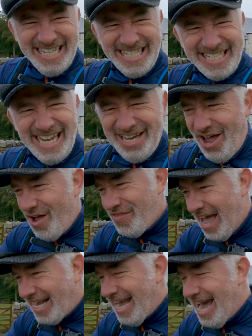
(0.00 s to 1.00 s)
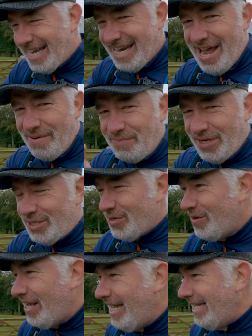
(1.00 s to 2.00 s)
is still on that card. I'm pretty
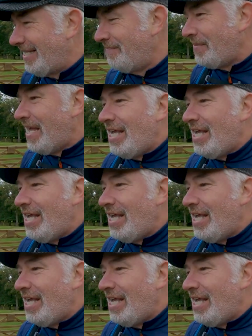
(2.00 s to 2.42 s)
sure it is.